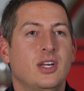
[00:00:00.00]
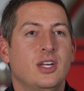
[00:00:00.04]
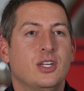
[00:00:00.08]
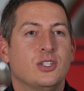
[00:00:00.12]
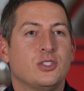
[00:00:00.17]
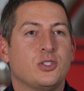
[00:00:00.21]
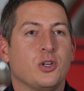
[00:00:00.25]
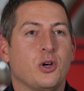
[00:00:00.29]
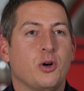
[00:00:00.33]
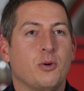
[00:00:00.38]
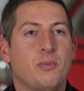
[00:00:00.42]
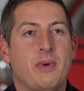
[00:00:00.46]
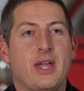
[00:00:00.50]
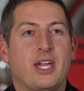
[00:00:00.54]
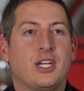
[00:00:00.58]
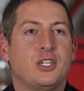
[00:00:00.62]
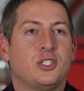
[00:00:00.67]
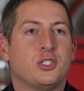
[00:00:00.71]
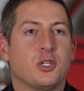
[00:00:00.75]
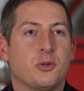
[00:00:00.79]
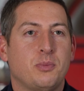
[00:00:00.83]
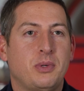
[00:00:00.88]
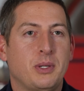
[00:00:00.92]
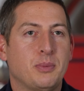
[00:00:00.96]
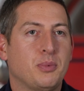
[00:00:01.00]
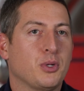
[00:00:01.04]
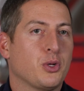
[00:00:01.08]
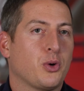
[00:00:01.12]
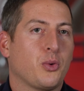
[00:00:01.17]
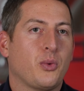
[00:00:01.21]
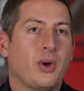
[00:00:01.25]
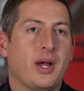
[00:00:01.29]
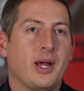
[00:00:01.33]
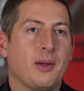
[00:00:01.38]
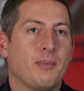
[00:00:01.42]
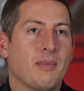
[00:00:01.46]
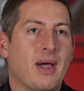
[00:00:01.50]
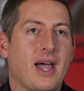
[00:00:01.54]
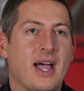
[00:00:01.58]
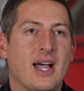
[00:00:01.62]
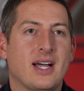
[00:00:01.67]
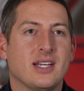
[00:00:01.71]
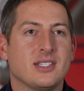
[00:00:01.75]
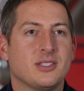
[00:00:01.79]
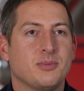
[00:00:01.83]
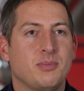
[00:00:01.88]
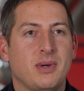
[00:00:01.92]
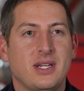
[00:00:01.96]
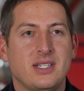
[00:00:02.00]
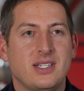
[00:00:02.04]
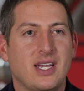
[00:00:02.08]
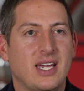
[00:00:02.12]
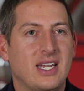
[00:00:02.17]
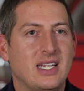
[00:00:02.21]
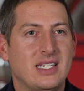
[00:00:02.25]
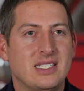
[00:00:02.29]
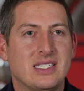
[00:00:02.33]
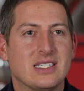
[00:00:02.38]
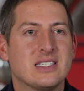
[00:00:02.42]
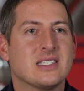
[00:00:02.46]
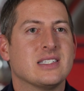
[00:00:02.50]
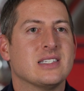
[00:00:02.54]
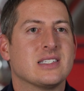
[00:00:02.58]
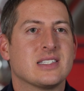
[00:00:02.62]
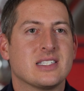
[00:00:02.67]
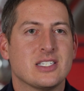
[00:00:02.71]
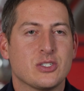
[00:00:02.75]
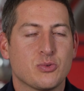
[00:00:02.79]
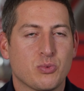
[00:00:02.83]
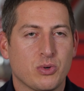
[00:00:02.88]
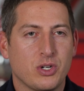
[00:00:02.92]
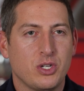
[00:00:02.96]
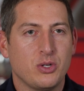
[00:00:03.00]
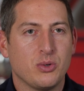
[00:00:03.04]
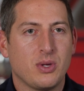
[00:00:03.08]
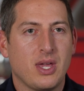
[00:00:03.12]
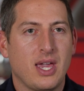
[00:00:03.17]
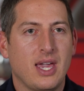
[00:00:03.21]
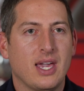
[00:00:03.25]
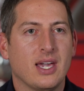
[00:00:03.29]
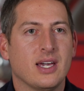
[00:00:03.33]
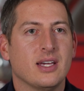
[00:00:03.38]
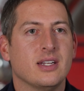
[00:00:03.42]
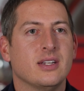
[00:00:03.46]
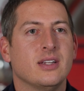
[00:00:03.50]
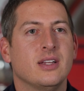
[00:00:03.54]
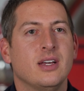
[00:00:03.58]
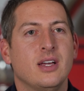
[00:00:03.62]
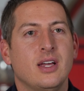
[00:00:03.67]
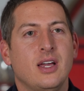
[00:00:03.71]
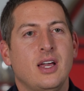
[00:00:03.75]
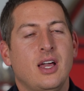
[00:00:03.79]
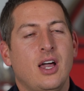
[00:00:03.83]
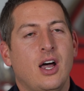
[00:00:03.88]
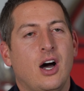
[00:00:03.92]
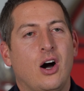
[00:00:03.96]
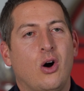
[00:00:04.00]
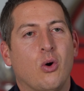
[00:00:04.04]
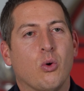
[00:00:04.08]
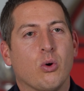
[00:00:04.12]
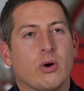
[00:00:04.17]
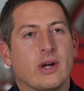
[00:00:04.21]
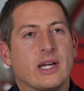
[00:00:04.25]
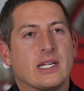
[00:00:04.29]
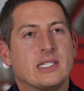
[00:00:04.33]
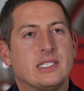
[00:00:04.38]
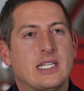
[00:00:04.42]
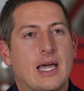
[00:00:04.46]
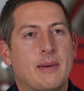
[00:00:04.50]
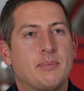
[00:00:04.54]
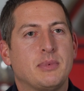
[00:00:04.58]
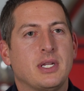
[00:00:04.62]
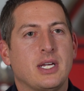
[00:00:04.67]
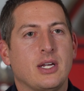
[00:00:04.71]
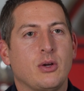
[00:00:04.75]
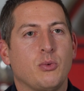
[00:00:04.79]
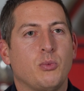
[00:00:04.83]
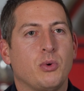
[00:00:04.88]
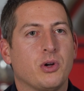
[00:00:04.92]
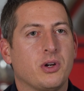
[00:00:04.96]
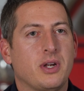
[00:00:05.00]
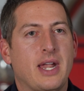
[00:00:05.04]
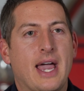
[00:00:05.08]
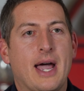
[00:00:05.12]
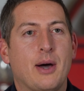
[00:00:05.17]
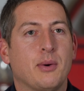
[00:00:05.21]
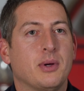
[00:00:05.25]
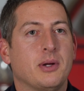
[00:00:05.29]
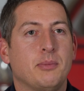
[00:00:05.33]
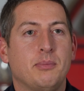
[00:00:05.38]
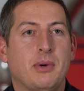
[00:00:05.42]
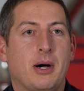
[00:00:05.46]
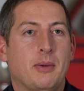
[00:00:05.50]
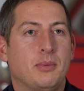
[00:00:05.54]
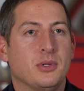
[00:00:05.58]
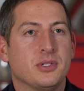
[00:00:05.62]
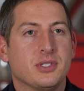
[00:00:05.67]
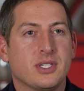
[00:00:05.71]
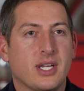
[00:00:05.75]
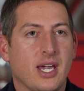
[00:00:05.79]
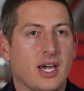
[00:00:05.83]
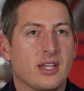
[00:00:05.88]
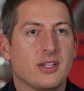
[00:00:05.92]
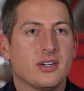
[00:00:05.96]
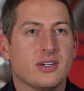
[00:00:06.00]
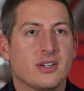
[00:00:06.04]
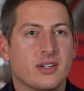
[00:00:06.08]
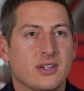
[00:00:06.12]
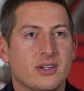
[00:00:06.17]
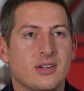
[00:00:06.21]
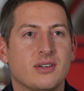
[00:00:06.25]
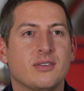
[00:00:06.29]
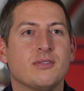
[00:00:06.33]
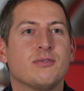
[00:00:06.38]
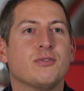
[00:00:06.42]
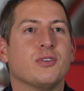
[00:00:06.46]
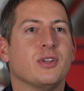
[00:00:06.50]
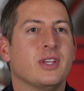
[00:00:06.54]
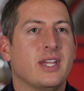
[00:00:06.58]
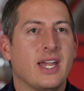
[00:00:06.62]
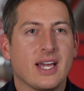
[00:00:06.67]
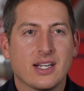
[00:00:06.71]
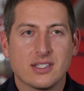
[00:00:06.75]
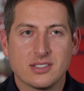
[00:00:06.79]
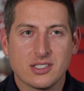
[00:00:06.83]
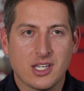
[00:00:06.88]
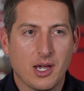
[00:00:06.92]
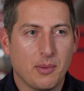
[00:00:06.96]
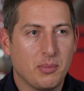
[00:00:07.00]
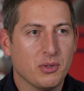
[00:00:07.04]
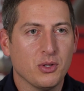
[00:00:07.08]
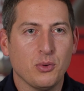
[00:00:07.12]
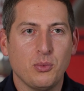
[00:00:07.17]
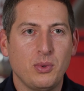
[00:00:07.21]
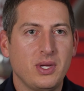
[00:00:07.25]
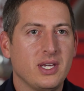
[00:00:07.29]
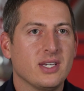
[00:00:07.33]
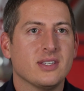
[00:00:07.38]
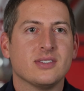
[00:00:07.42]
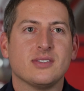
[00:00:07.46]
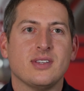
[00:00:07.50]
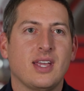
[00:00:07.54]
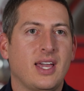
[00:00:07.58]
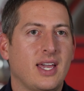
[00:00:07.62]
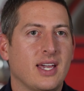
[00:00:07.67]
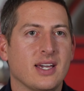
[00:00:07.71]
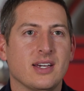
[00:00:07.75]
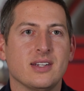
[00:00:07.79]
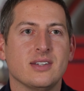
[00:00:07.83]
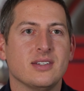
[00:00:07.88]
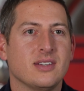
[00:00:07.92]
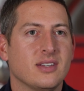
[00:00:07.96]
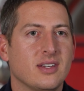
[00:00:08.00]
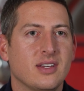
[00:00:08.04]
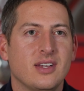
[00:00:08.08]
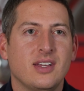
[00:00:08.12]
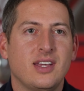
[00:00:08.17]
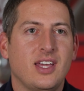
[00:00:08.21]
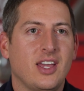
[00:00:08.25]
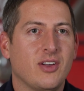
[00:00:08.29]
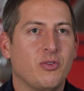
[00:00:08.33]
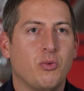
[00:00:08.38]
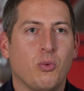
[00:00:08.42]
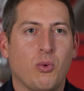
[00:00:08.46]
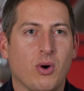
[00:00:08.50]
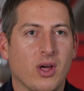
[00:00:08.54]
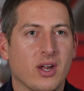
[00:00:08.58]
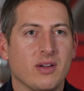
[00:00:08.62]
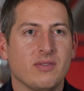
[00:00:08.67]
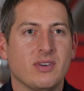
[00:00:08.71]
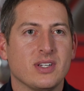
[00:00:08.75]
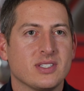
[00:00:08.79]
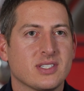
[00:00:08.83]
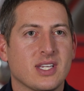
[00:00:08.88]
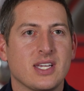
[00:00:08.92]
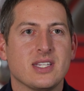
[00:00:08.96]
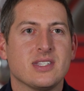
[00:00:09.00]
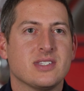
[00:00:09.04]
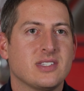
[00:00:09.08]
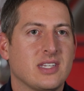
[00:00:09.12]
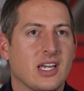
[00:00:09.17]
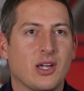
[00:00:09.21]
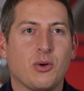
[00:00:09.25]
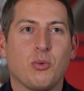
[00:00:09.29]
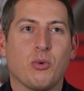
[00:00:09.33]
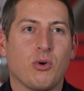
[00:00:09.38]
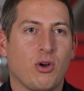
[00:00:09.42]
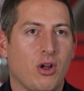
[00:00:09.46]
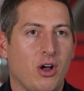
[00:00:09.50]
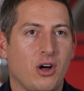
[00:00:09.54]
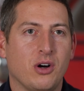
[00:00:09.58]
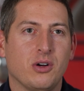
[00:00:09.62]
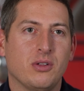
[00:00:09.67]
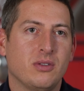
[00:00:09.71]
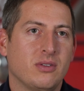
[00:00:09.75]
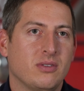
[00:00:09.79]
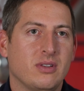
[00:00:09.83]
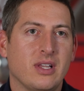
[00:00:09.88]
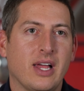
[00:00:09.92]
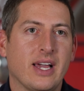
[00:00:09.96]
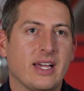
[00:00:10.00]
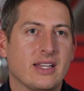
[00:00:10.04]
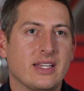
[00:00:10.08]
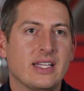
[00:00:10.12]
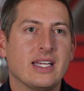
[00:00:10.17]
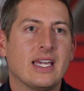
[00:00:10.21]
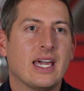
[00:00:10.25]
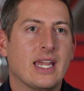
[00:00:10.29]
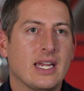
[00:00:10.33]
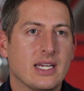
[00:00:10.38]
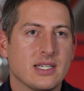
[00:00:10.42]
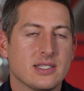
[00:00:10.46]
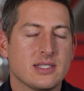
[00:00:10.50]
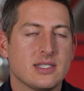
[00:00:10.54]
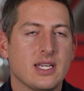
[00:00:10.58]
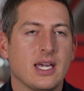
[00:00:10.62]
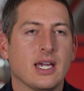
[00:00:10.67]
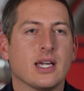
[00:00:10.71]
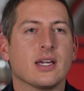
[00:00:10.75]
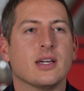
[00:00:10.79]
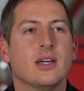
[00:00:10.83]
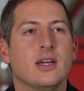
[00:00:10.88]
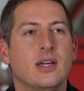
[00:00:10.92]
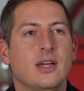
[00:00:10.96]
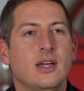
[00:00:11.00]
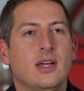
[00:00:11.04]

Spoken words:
So making sure people are wearing masks, maintaining distances where you can, or accepting we're now in a bubble together for the next couple of weeks. And if one of us gets sick, we're all likely getting sick.